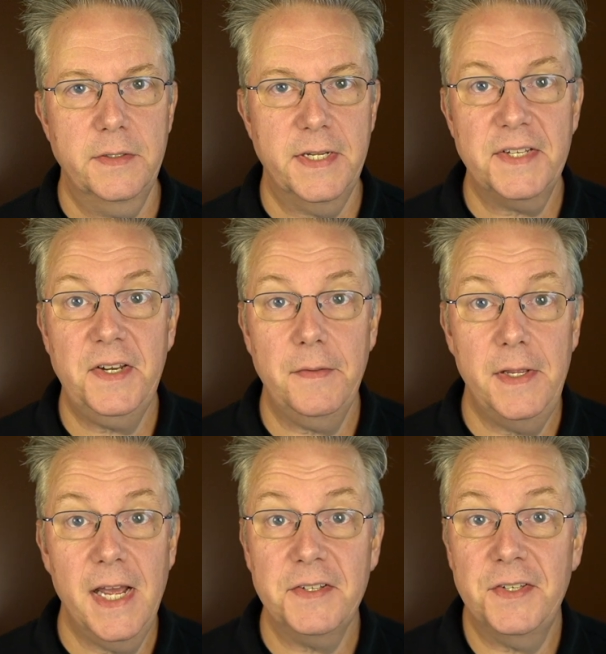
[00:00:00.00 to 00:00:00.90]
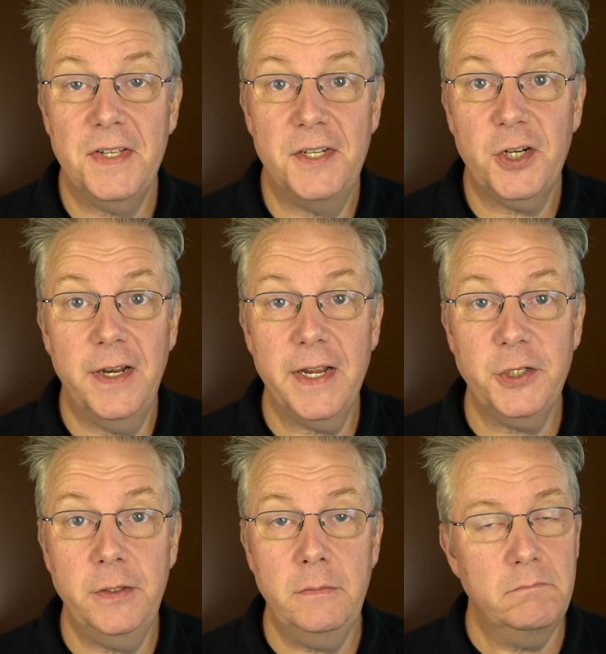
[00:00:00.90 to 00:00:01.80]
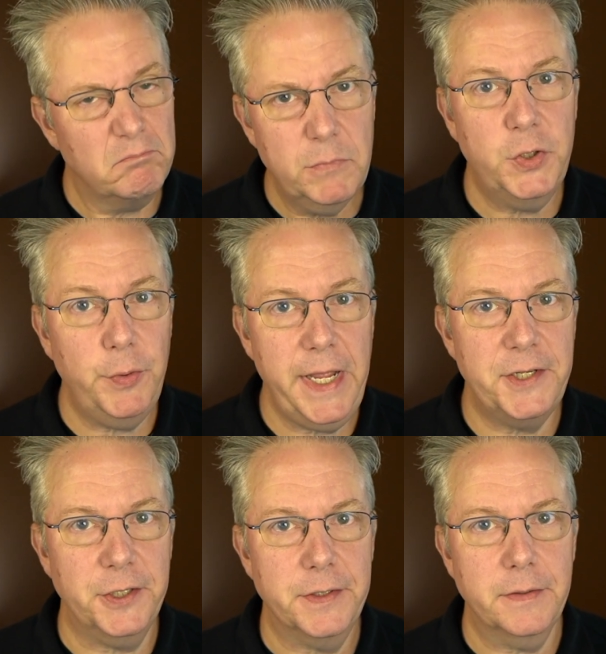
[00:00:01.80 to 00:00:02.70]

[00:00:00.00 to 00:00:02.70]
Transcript: testing the S S H connection to an agent.